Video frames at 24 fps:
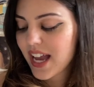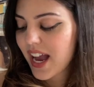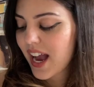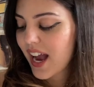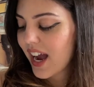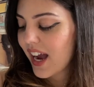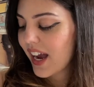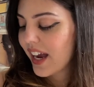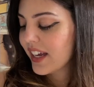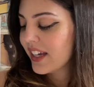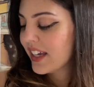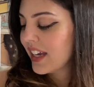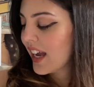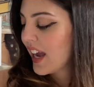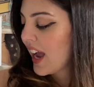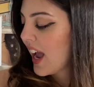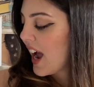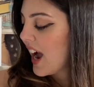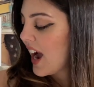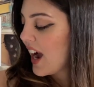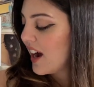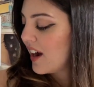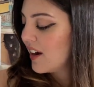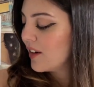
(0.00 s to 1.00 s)
I
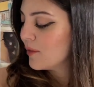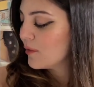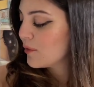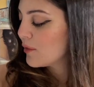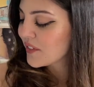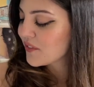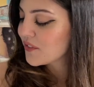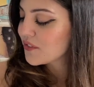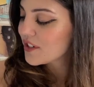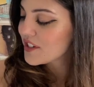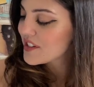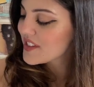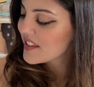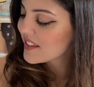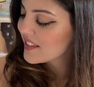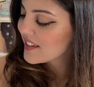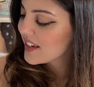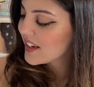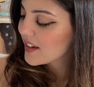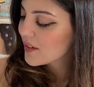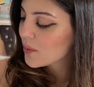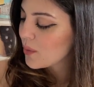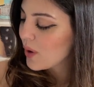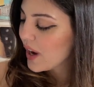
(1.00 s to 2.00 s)
have recently
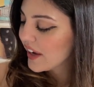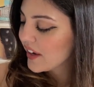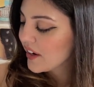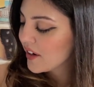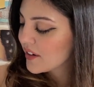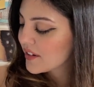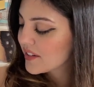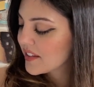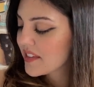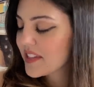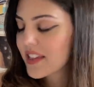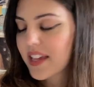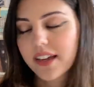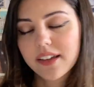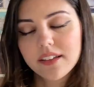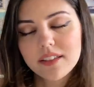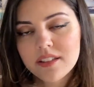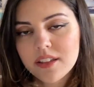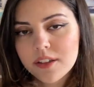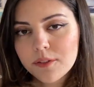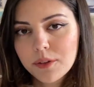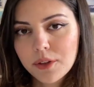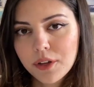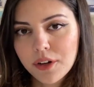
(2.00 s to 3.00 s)
acquired The
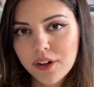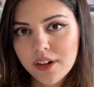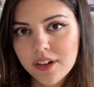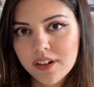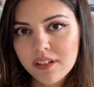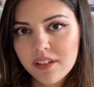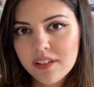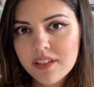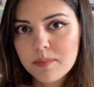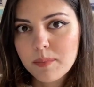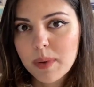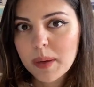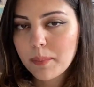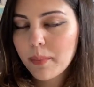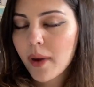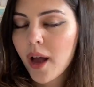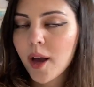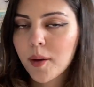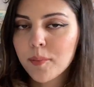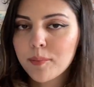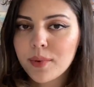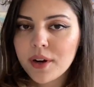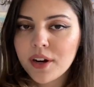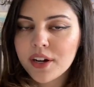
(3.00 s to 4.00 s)
Silence of the Girls by
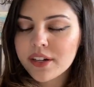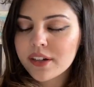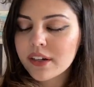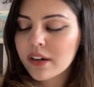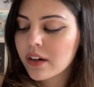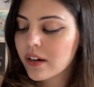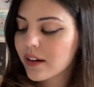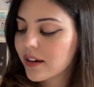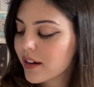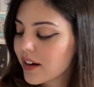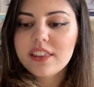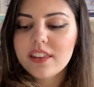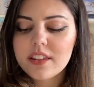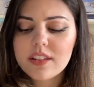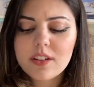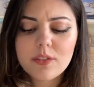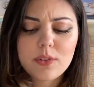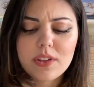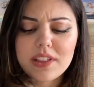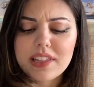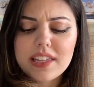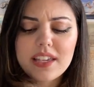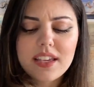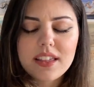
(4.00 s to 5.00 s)
Pat Barker. This
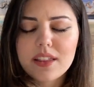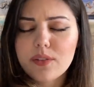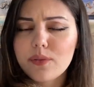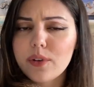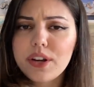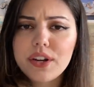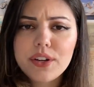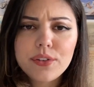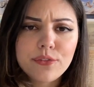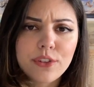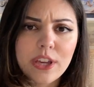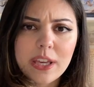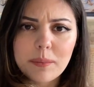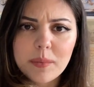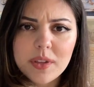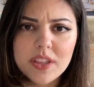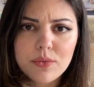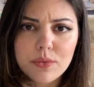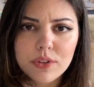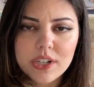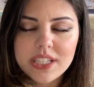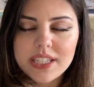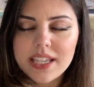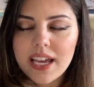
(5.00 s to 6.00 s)
obviously is a very famous
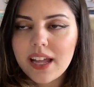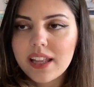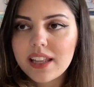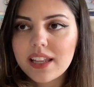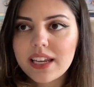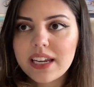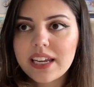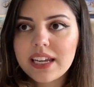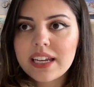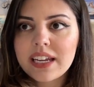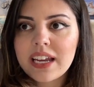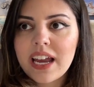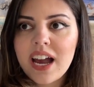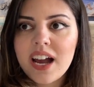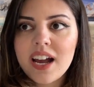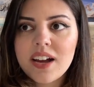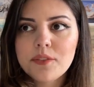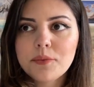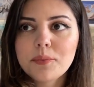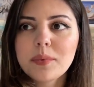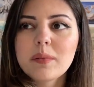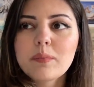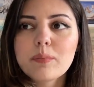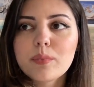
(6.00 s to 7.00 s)
retelling.
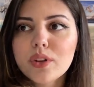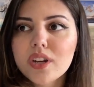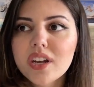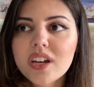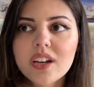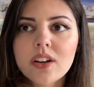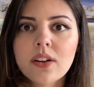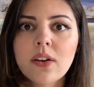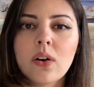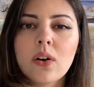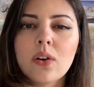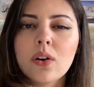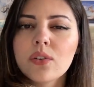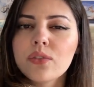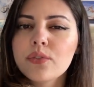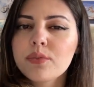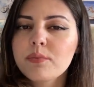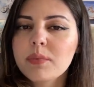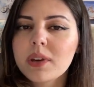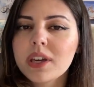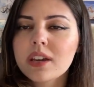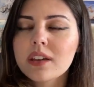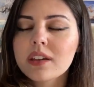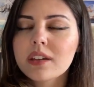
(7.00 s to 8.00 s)
I've been putting it off
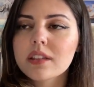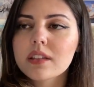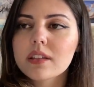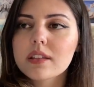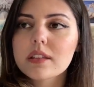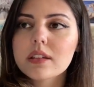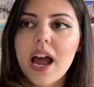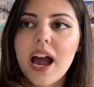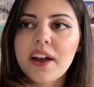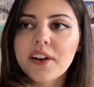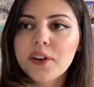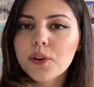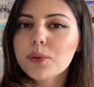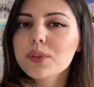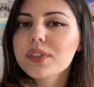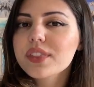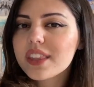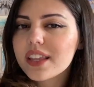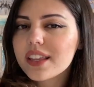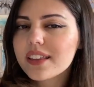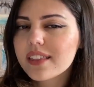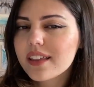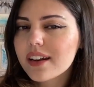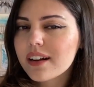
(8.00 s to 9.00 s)
because I don't
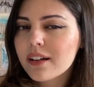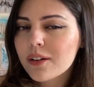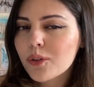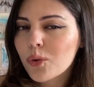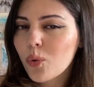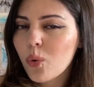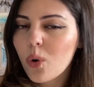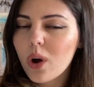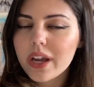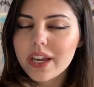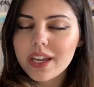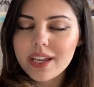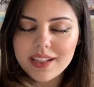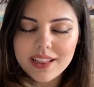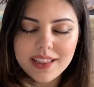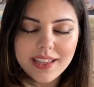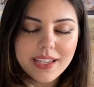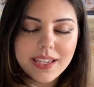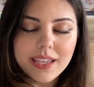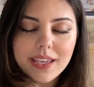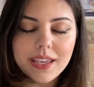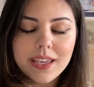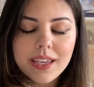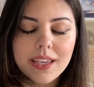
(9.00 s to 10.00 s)
think that I'll quite
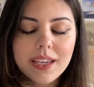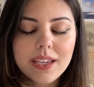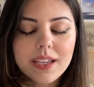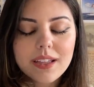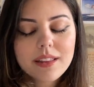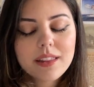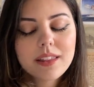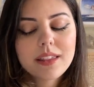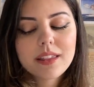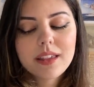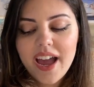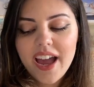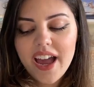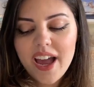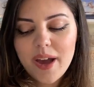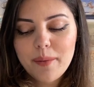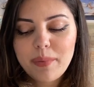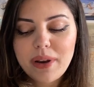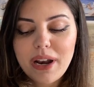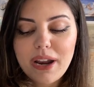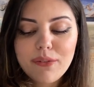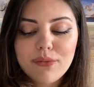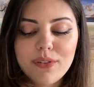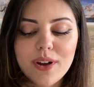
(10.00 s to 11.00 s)
like it, but
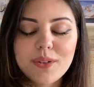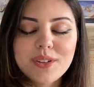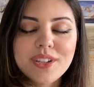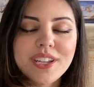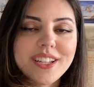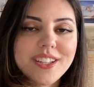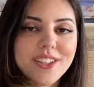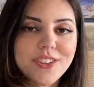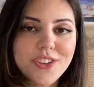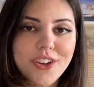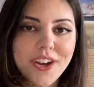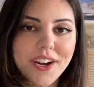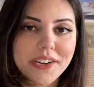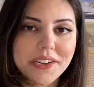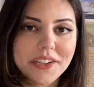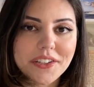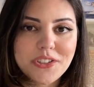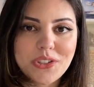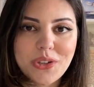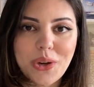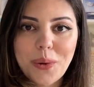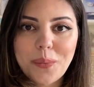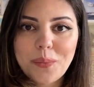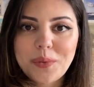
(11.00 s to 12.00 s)
I found it at a charity
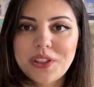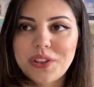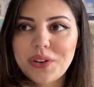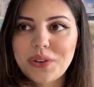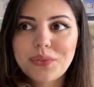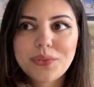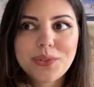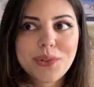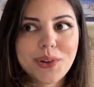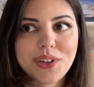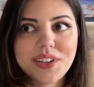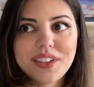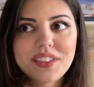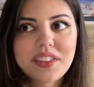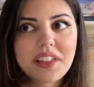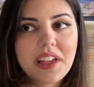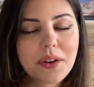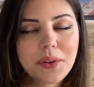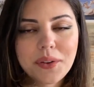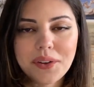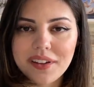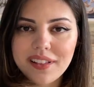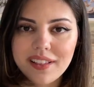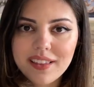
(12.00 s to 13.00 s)
shop, so of course I
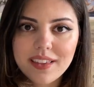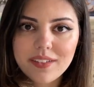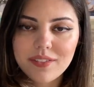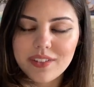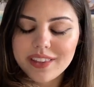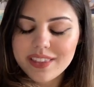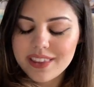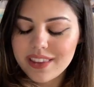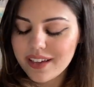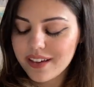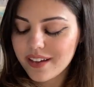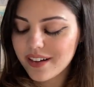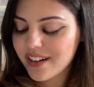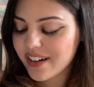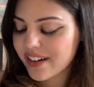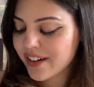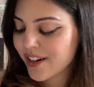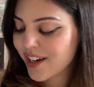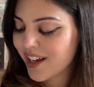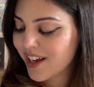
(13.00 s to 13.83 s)
couldn't leave it there